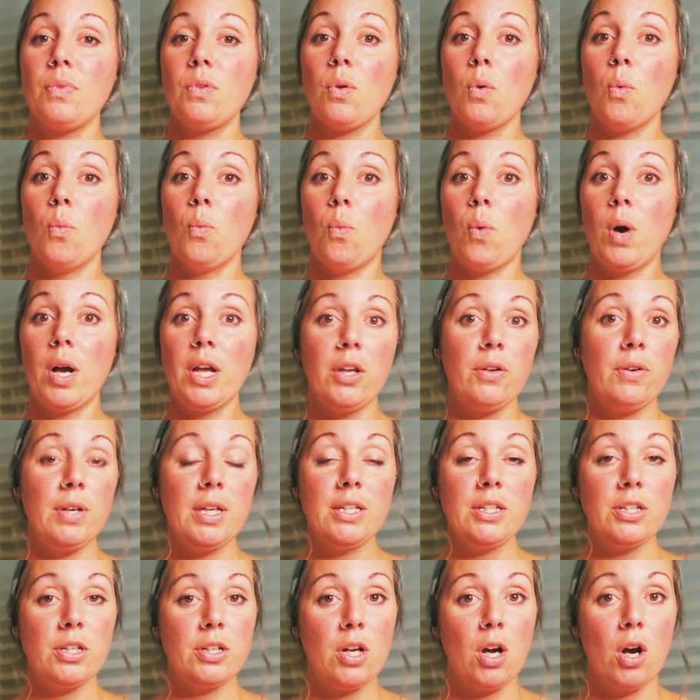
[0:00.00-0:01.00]
what you
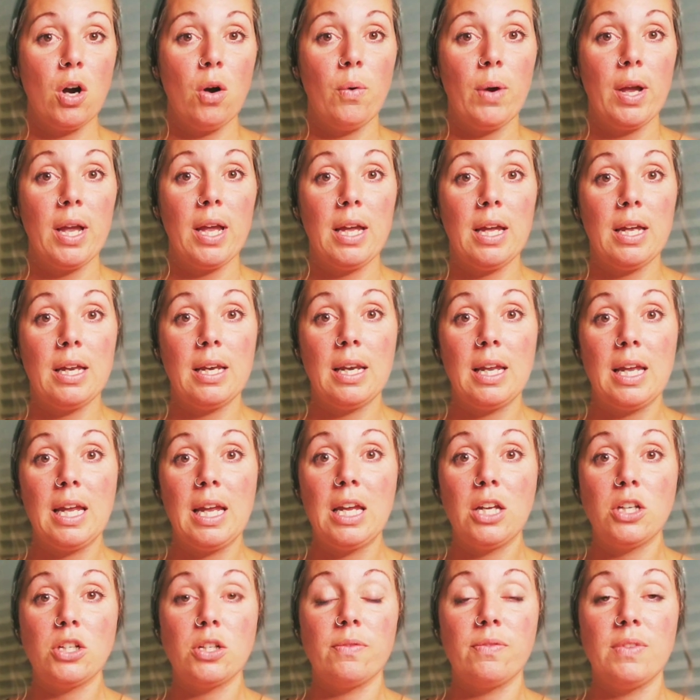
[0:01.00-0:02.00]
need to know in
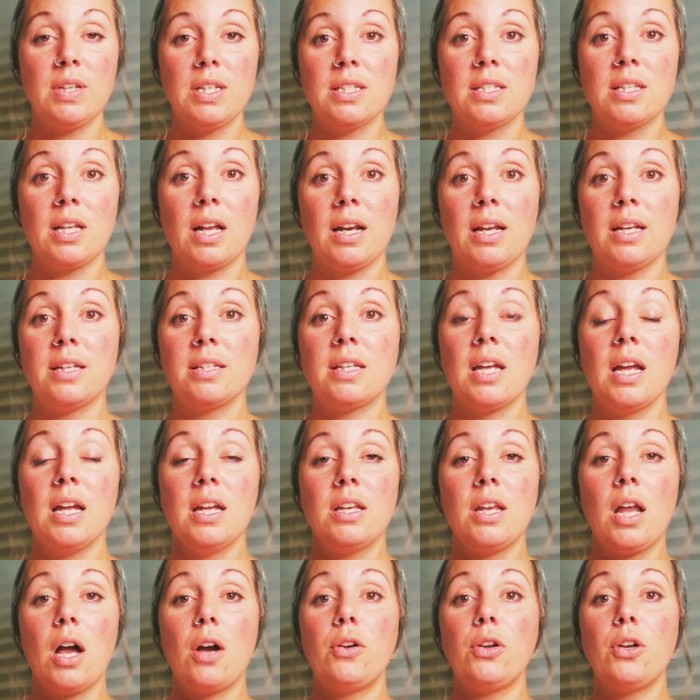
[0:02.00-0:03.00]
each of these studies.
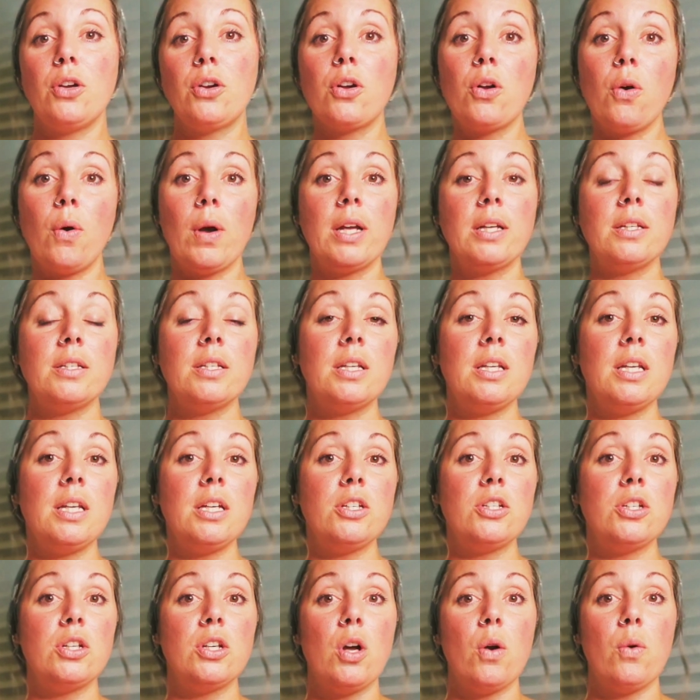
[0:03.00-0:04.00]
Now, you're going to
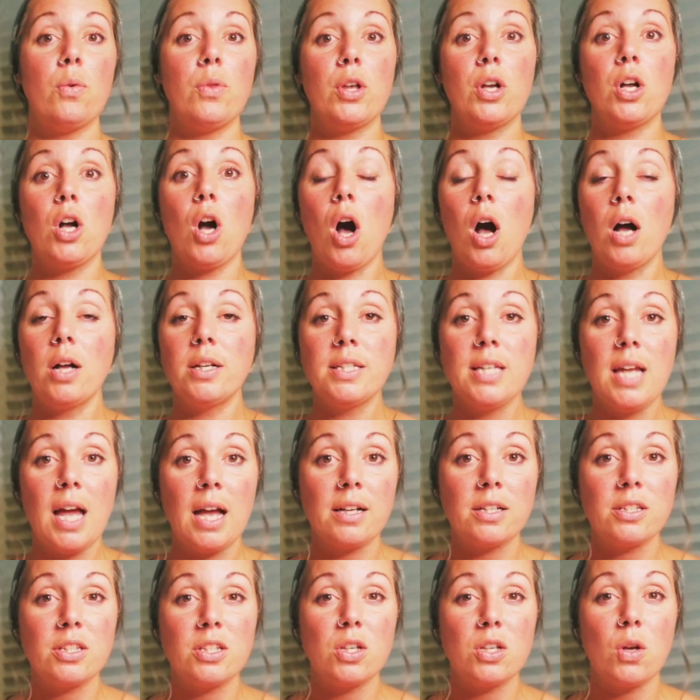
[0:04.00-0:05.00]
need to know the
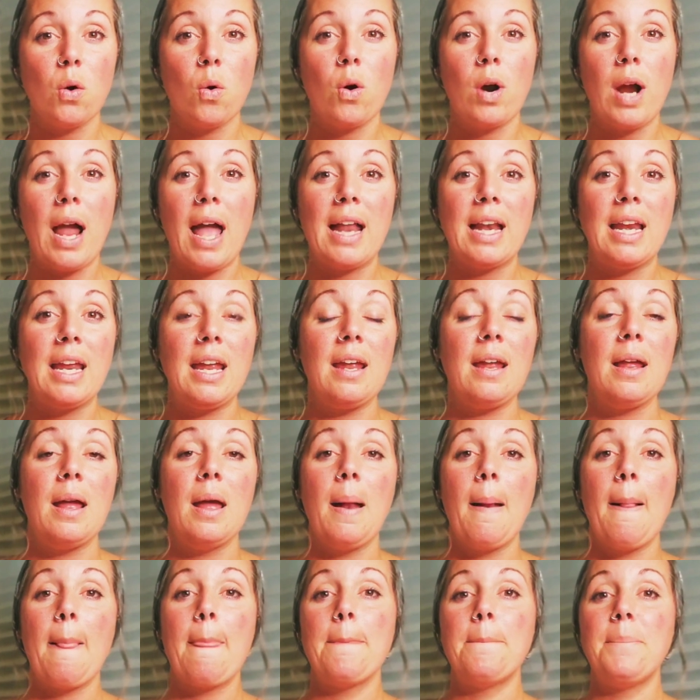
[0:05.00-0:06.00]
context or any
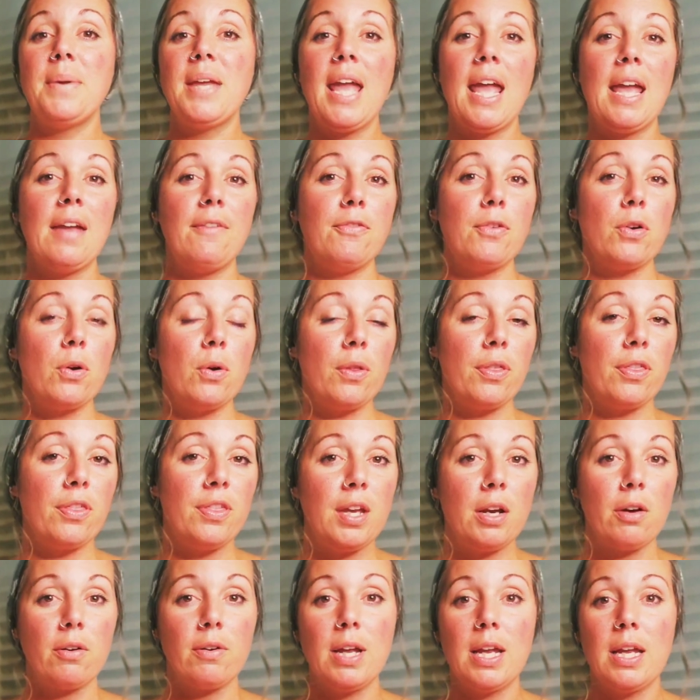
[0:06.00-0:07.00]
behavioral
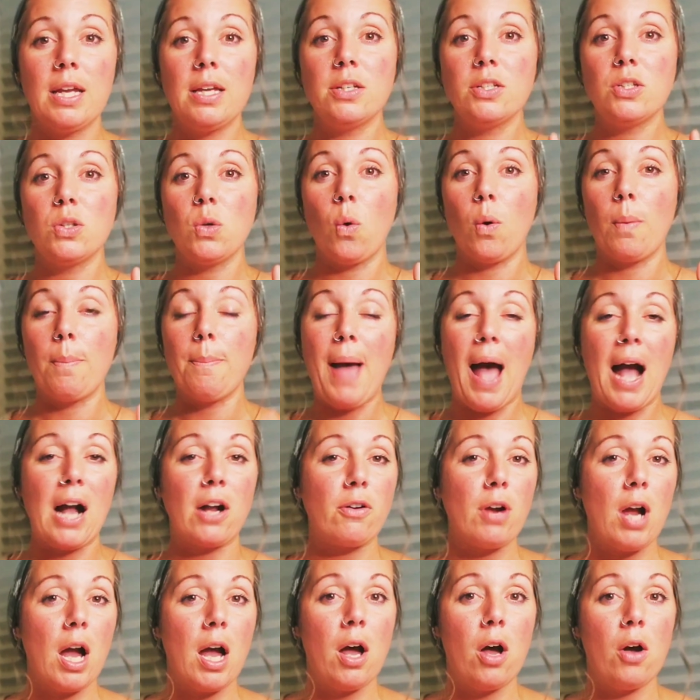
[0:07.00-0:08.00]
theories or
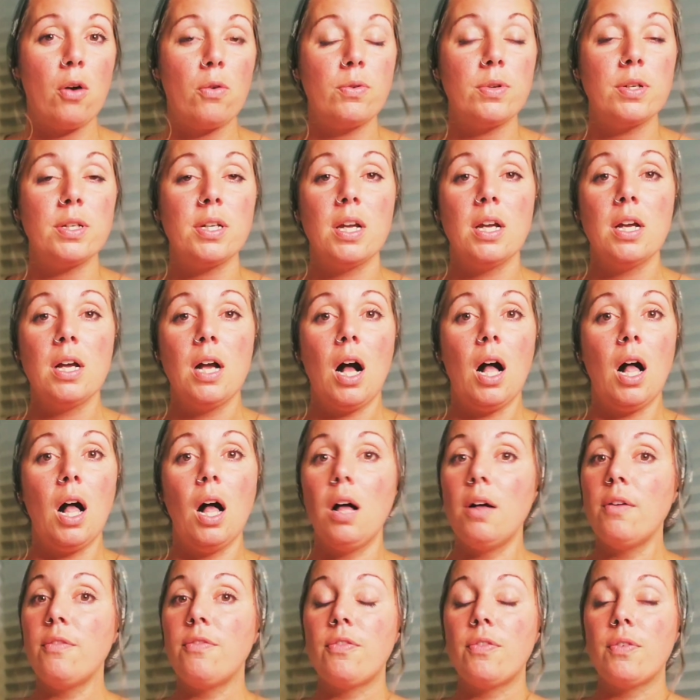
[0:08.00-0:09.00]
background
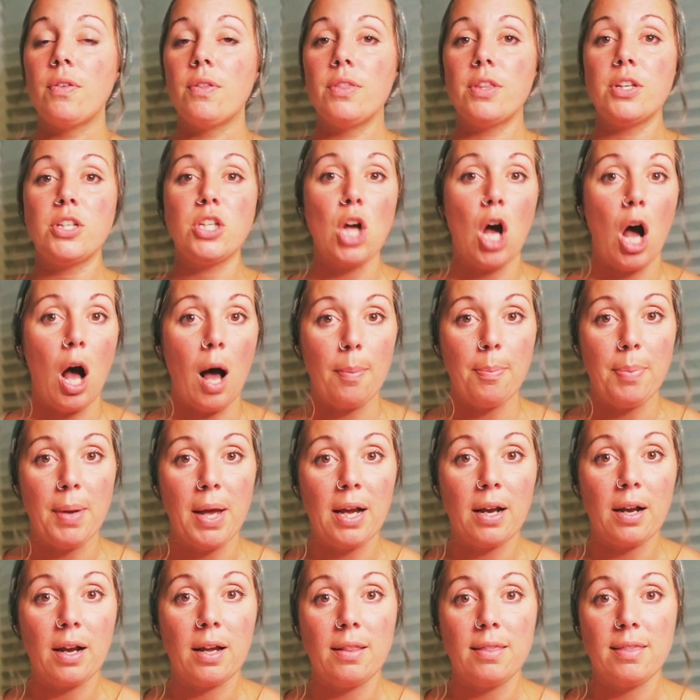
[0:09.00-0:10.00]
of the
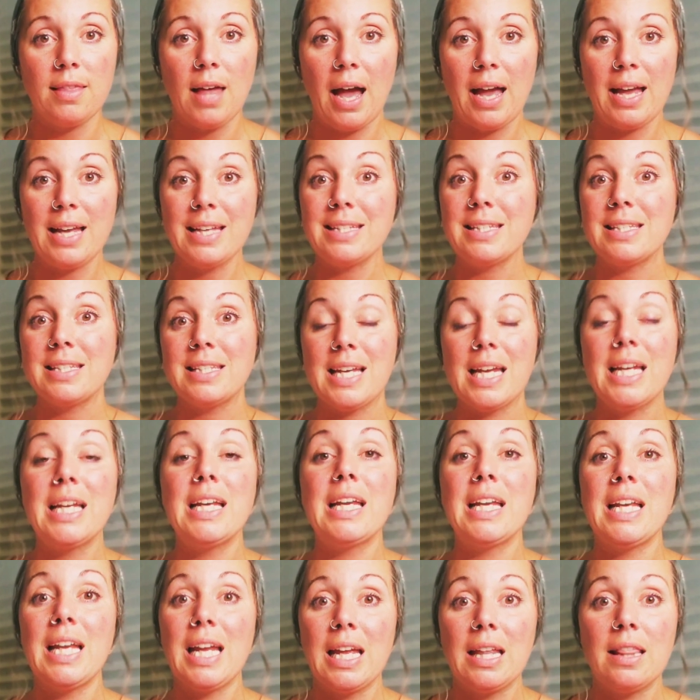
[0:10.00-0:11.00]
topic that is
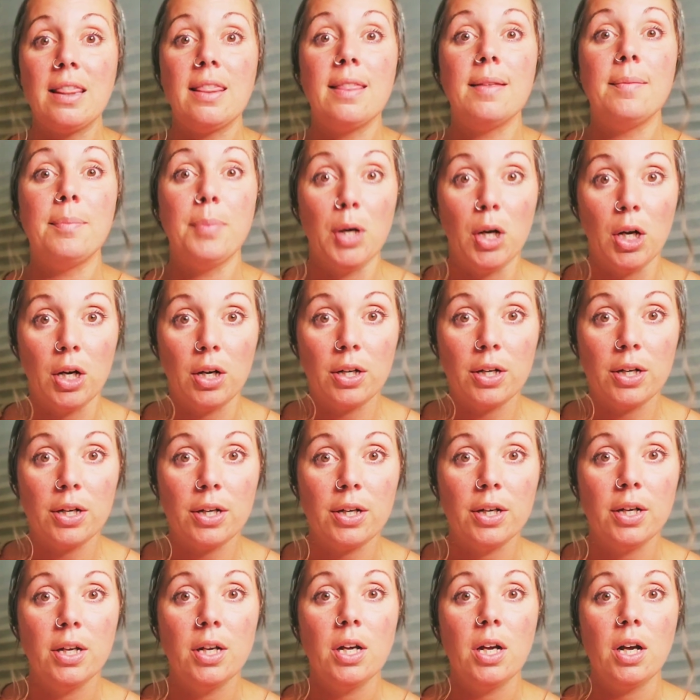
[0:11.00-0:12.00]
stated in the book.
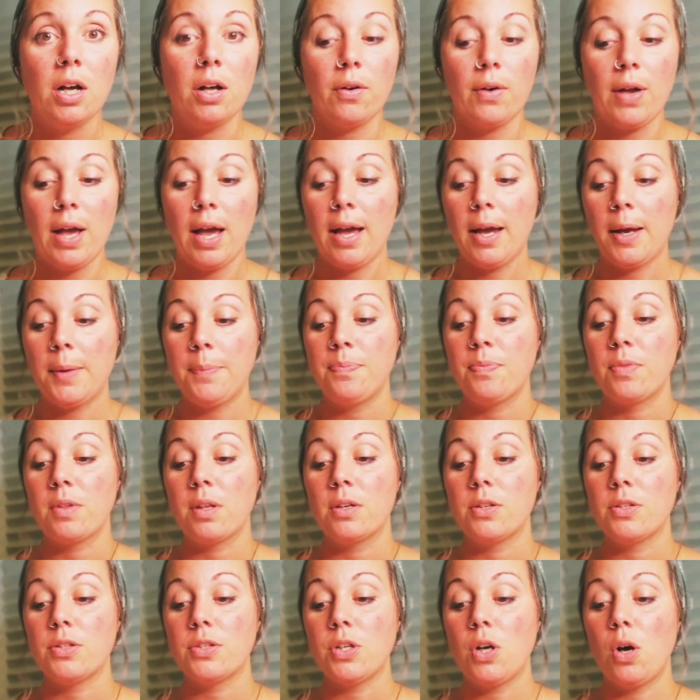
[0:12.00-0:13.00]
Okay,
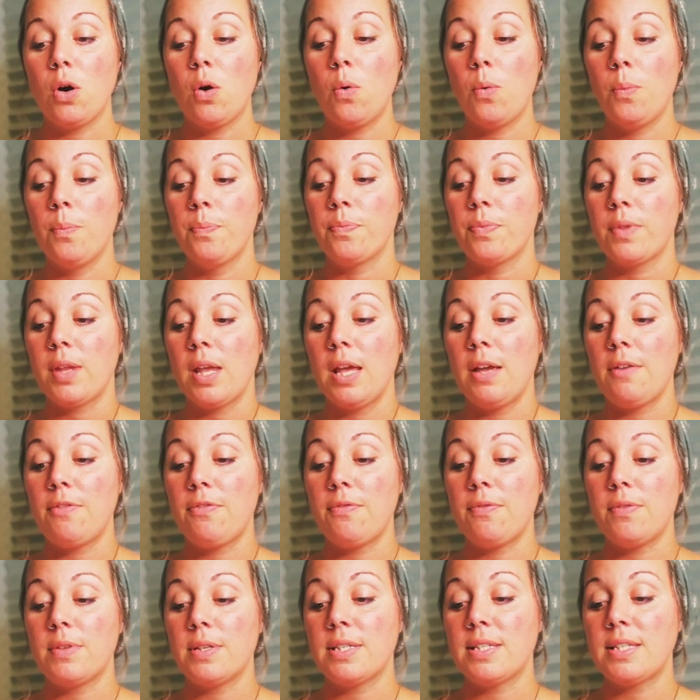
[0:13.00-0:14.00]
so
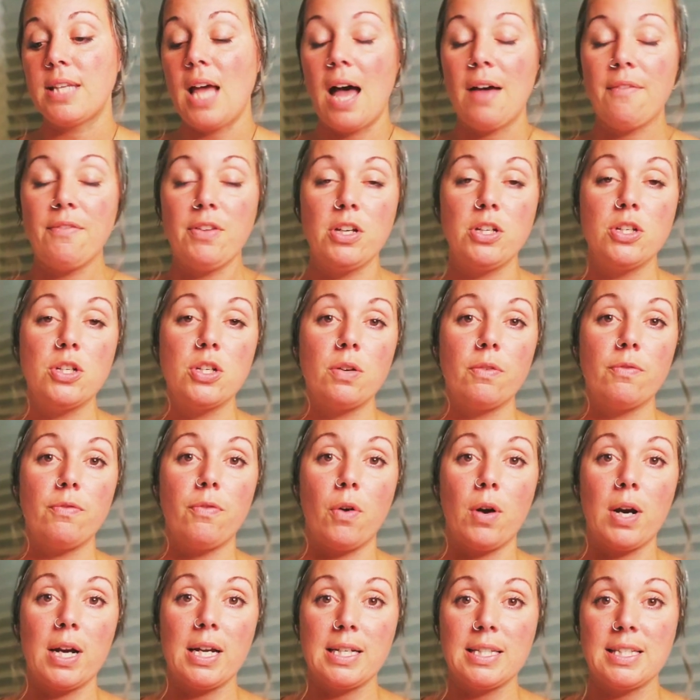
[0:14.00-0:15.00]
if Savage,
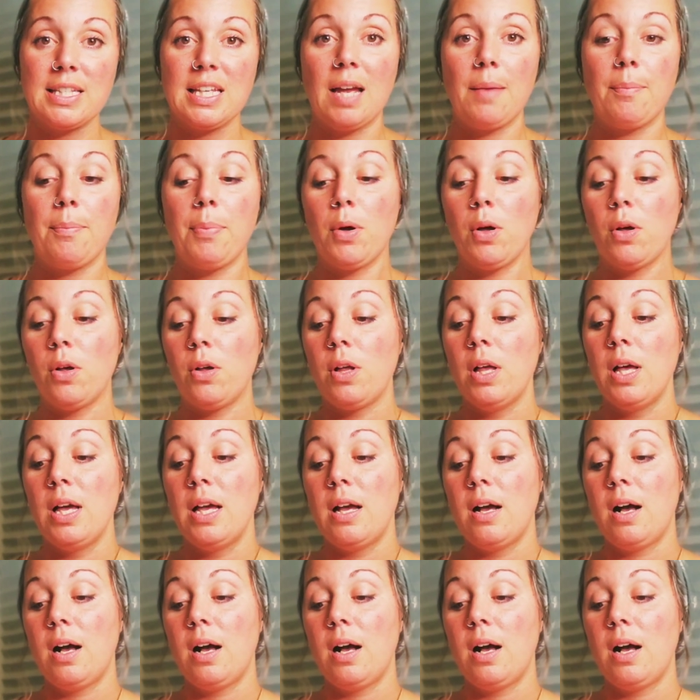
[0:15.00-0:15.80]
for example,